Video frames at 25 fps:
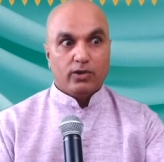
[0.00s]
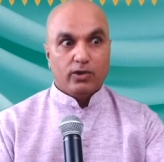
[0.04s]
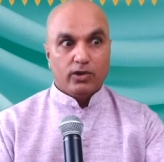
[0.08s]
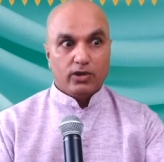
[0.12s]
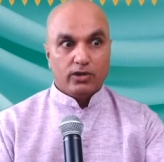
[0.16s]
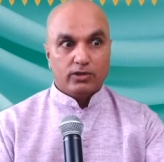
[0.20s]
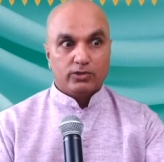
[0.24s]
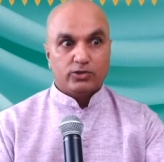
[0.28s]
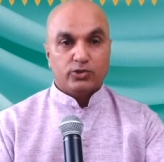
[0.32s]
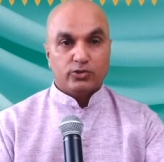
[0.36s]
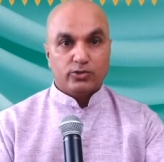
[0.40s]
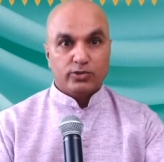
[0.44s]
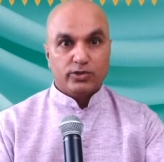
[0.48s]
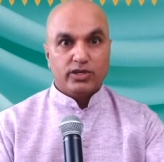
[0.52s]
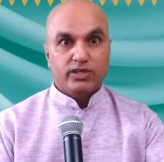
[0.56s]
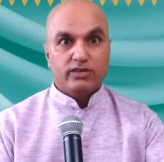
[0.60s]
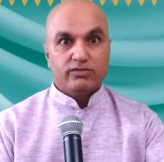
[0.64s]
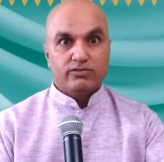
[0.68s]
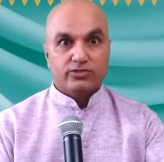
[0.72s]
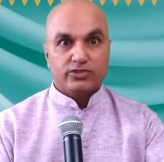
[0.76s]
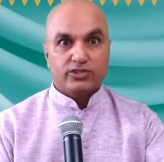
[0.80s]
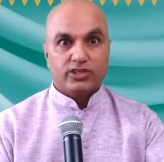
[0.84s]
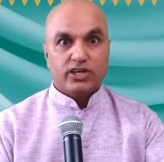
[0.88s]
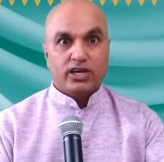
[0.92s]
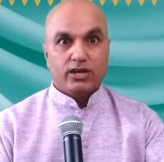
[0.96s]
all
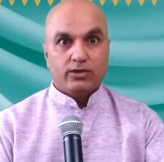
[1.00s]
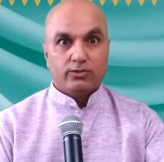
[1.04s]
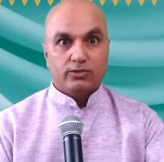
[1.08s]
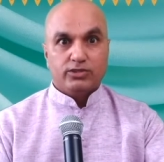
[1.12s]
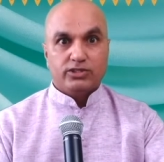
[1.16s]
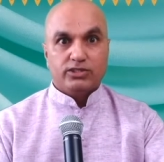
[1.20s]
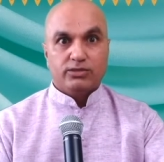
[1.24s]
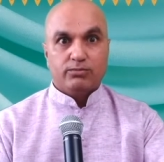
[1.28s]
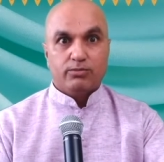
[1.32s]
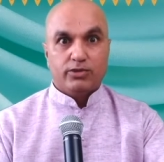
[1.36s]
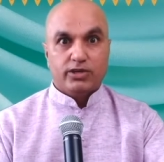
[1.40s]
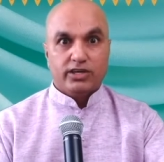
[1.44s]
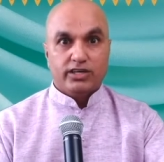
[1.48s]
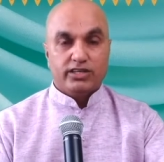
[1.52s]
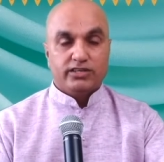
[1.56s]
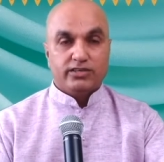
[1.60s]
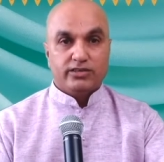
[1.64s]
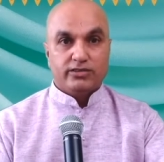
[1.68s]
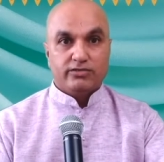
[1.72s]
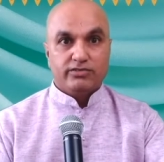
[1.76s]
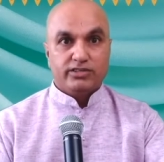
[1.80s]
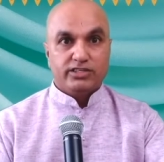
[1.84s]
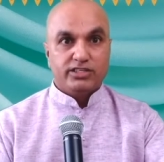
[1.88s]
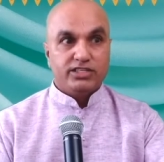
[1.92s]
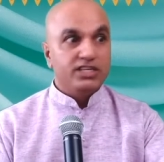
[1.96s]
Sugriv saw was the
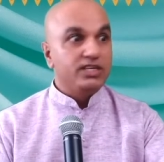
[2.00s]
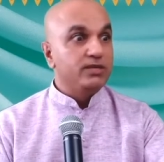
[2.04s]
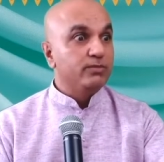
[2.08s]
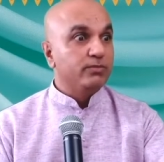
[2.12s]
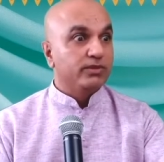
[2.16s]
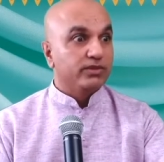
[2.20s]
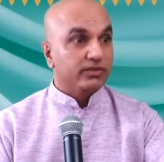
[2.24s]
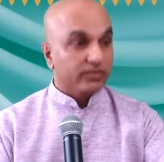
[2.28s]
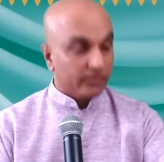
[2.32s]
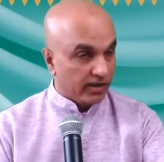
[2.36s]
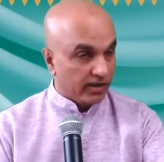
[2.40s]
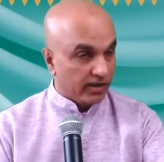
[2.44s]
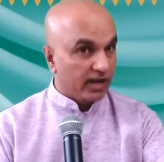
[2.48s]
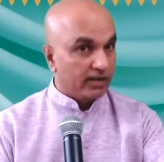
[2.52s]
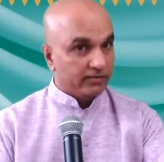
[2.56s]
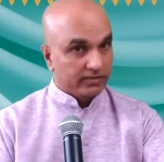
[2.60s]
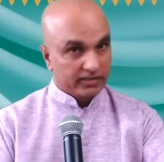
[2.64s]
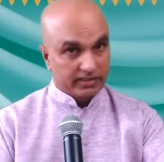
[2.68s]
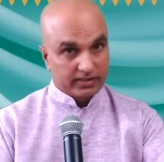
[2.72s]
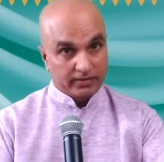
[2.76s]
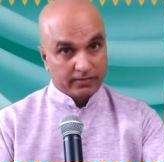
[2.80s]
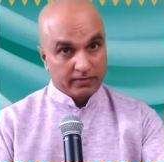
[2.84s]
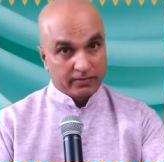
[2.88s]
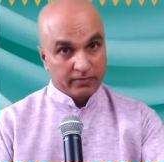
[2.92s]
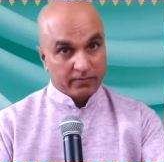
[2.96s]
brother of a demon,
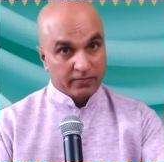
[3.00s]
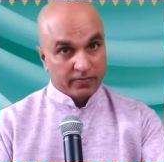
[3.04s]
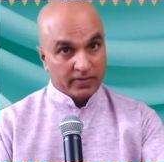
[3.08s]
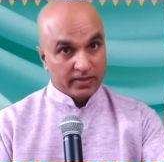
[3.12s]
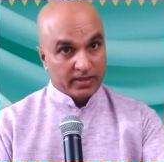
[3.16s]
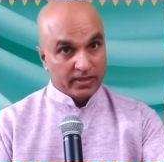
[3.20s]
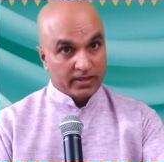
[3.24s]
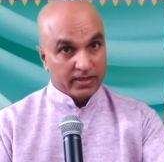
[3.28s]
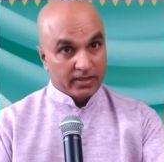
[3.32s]
Ravan.